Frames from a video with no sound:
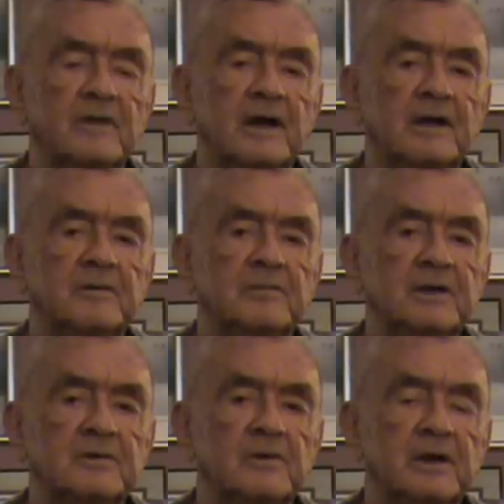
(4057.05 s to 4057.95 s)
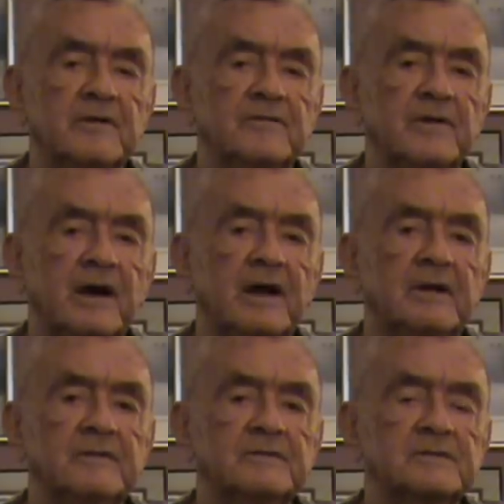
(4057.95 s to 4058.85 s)
fly in
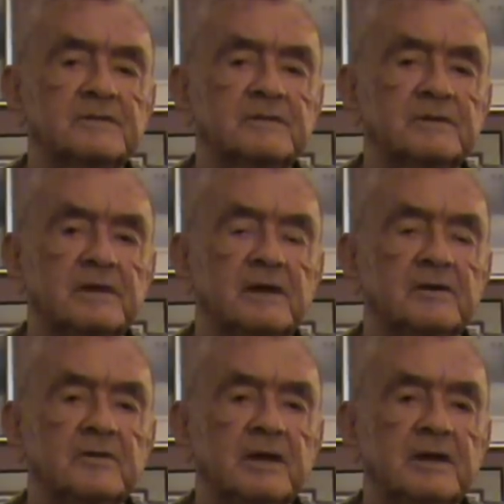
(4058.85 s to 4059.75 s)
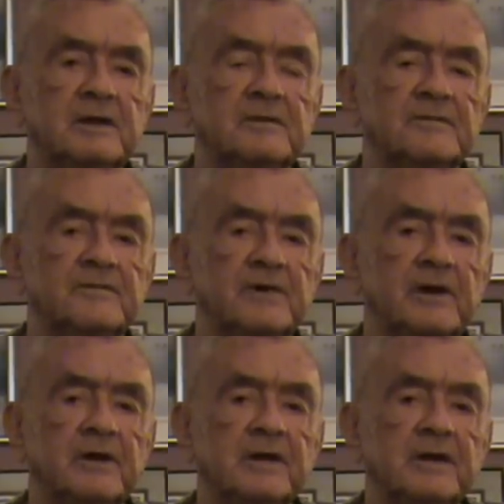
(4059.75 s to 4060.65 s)
B-25s to get ready to
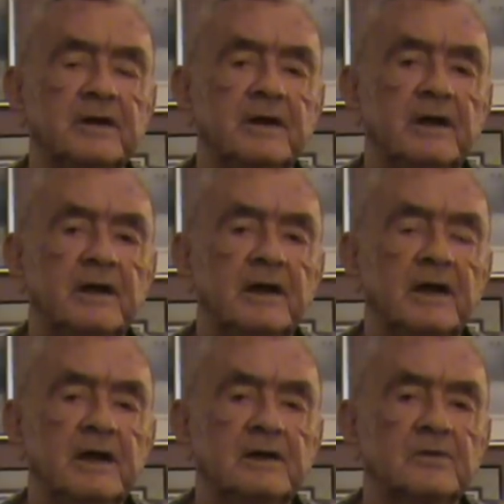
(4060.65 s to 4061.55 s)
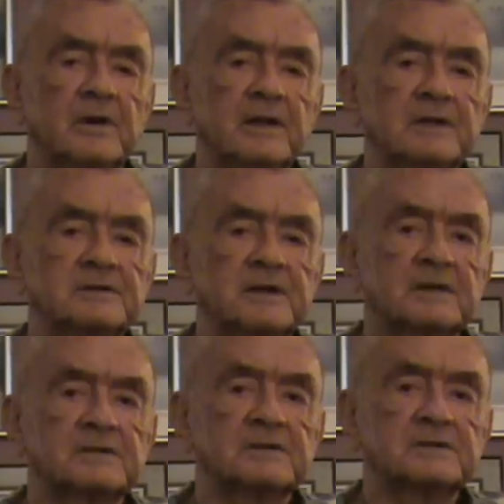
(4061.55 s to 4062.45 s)
ferry
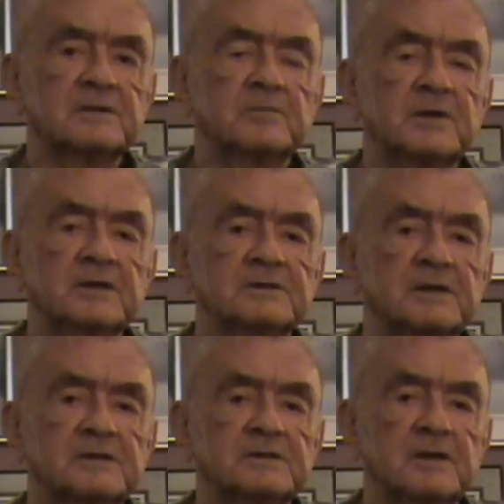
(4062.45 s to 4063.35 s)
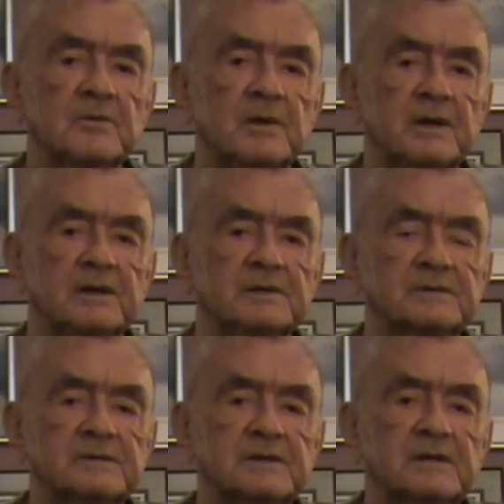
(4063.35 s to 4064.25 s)
A-26s and
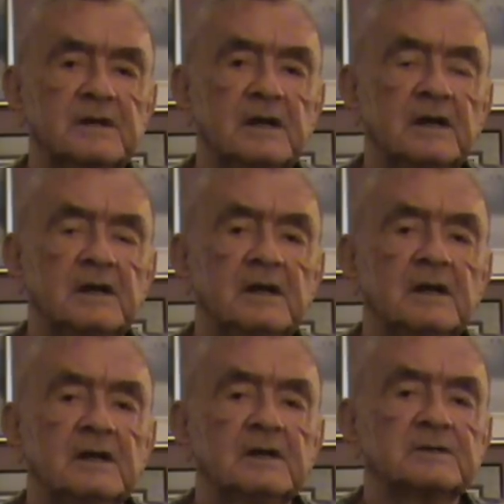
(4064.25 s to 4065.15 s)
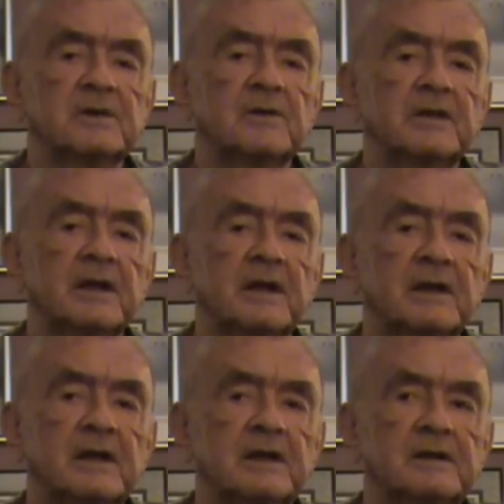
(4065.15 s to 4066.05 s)
P-61s. So then I
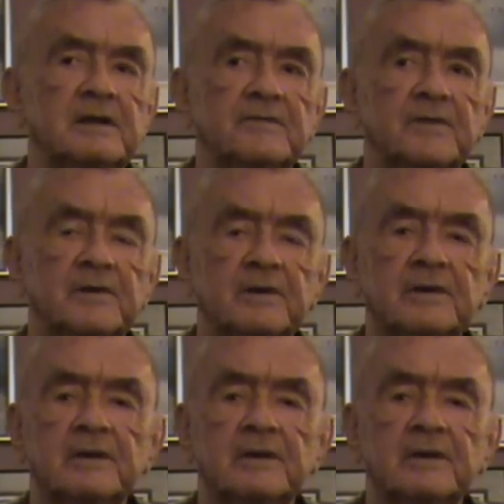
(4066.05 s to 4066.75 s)
got a different